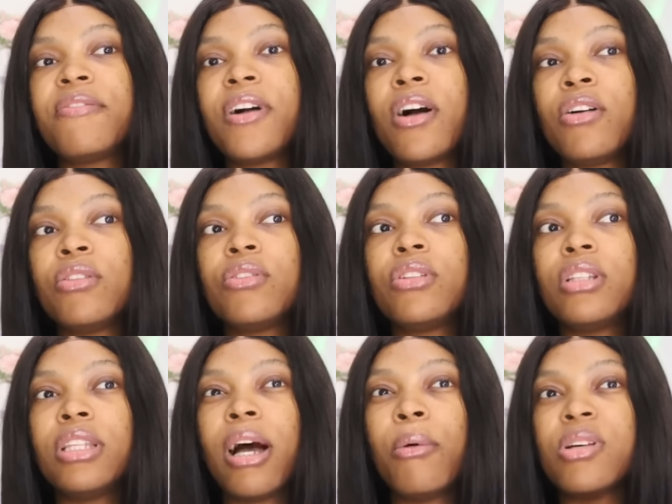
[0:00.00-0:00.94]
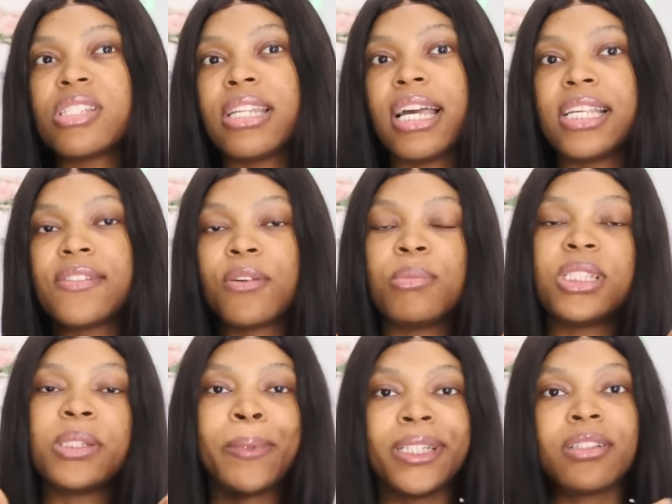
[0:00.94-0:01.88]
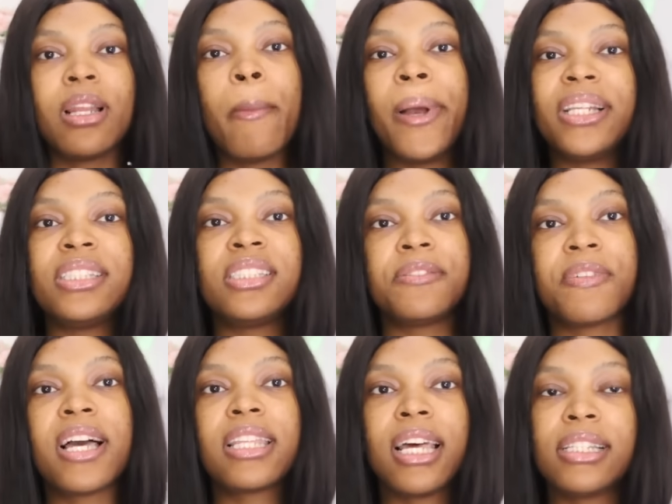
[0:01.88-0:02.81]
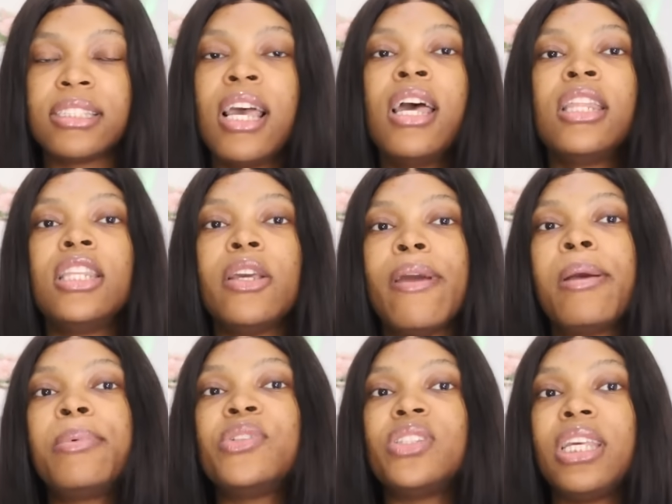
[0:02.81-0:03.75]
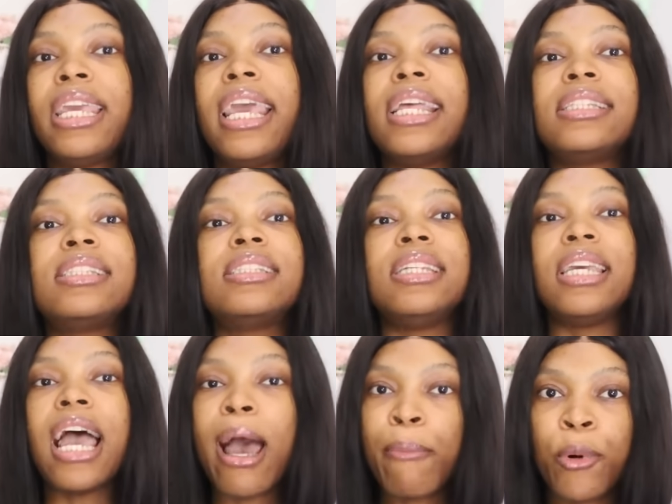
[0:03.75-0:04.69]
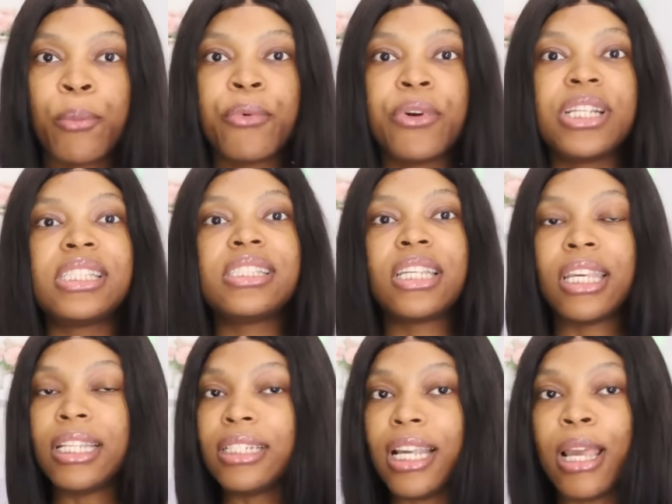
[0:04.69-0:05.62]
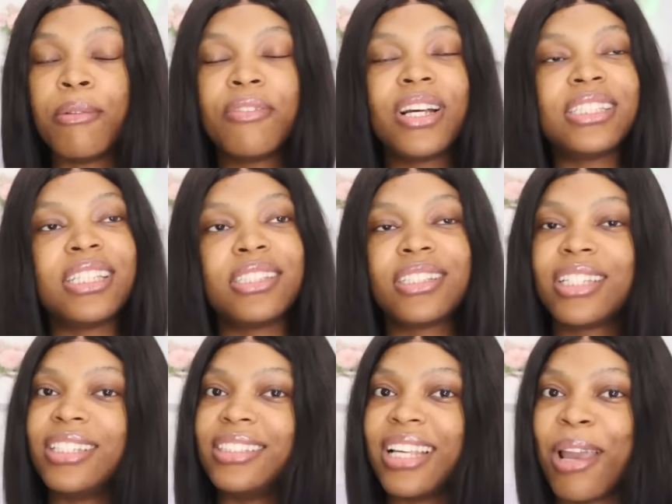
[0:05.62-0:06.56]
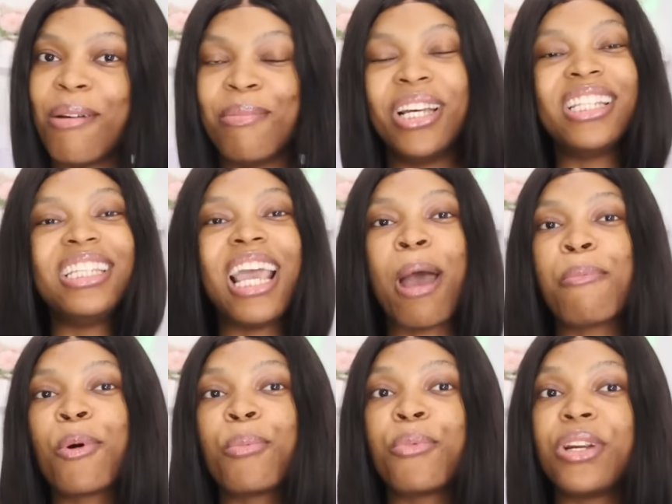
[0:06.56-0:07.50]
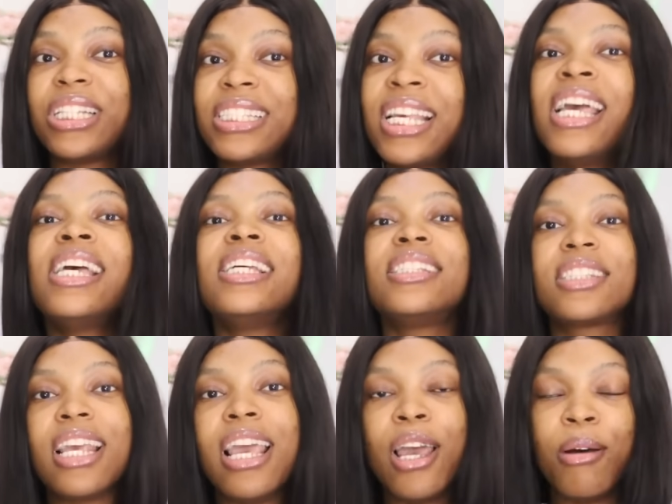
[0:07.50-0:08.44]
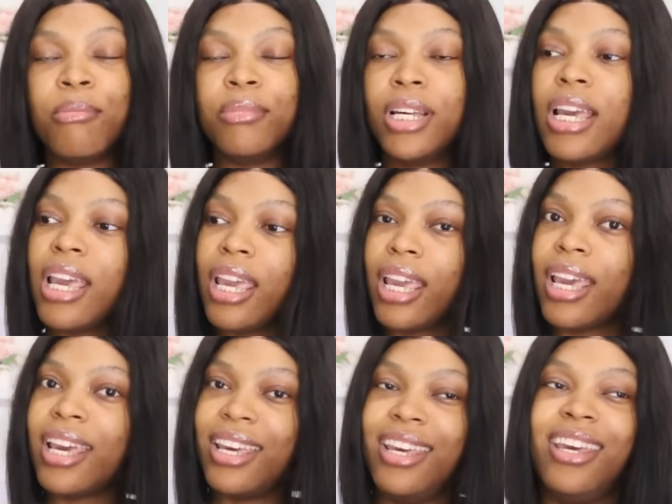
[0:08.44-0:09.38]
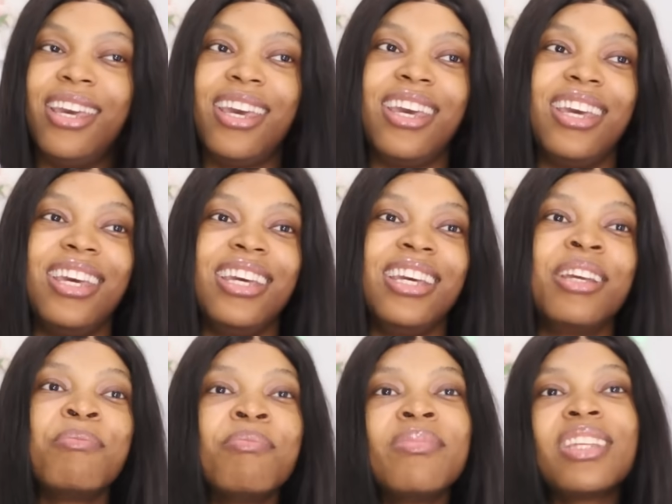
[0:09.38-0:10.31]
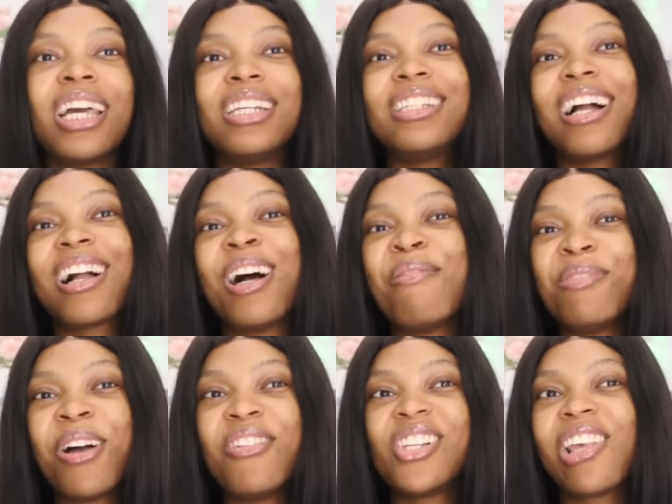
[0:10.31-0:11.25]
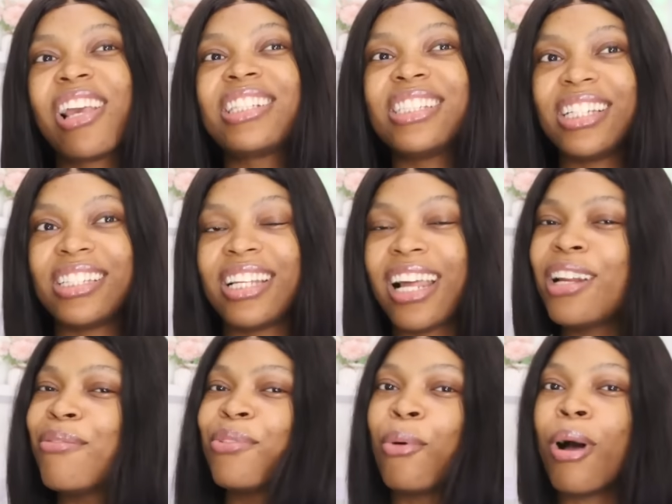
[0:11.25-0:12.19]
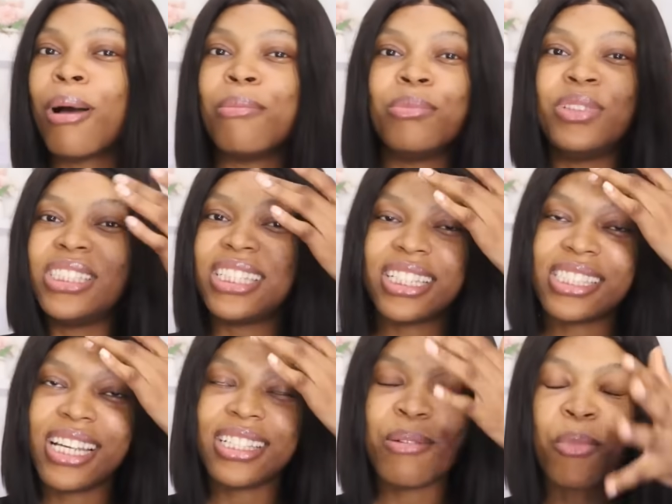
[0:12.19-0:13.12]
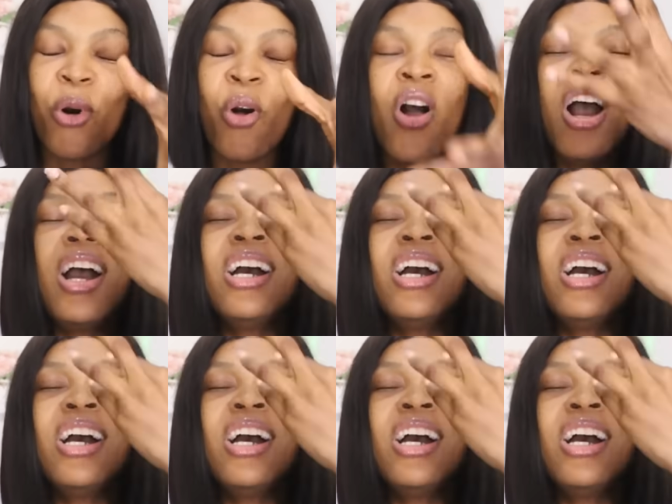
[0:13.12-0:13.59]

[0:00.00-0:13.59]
found that was nice from this particular party is the fact that they were able to get the appropriate skin, emphasis um, skin time, the appropriate, um, hey, hey, I need to calm down, you're so excited. I don't know why I'm this excited, but